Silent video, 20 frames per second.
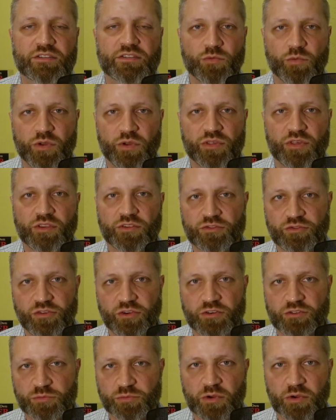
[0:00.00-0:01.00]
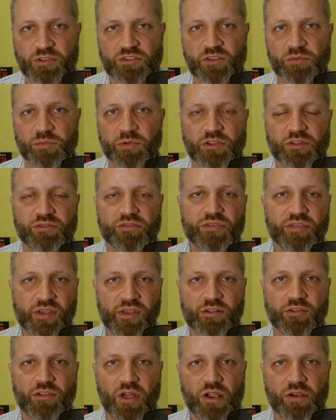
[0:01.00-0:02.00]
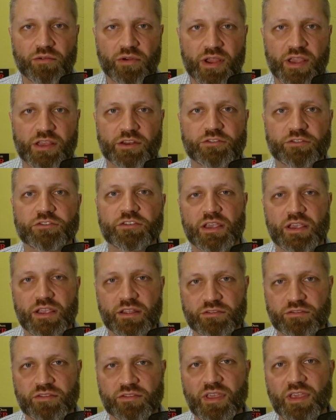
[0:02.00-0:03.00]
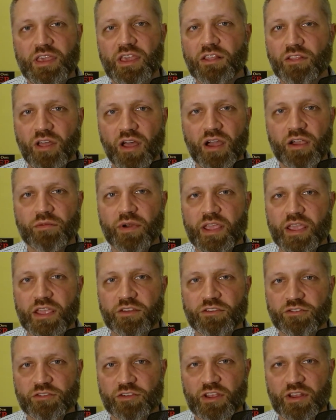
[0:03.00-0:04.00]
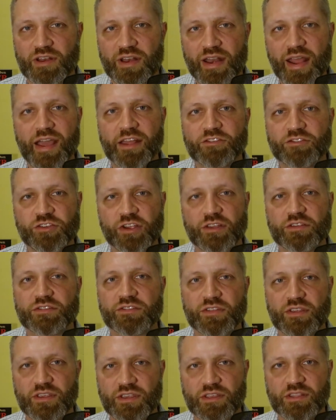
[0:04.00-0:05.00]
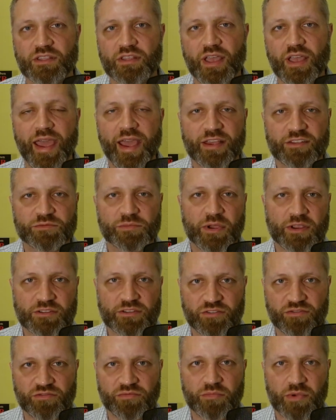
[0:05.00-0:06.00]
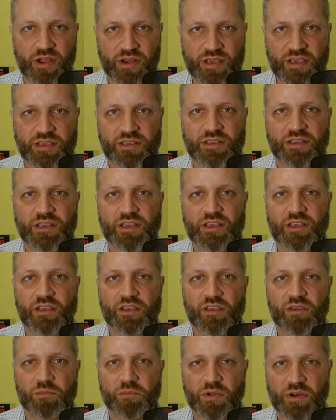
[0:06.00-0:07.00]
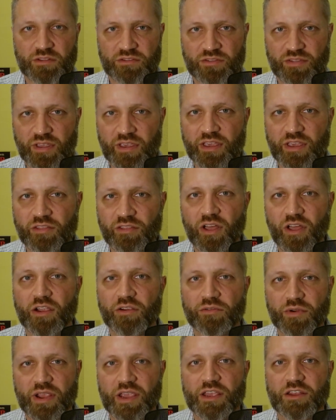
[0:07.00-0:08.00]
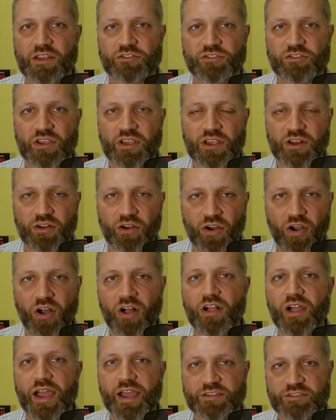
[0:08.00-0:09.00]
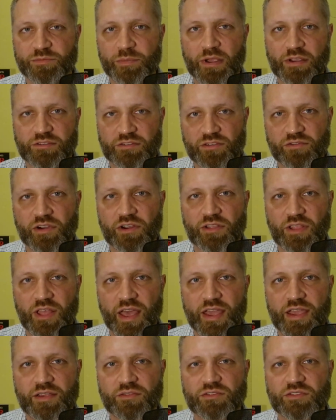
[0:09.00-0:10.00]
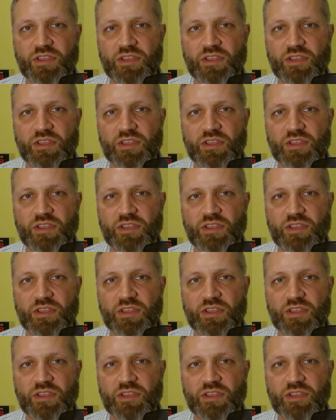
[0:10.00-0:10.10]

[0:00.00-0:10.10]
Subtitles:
with his first principle of think long range. It's thinking long range, not just in the aspect of money, but it's thinking long range in all aspects of our lives.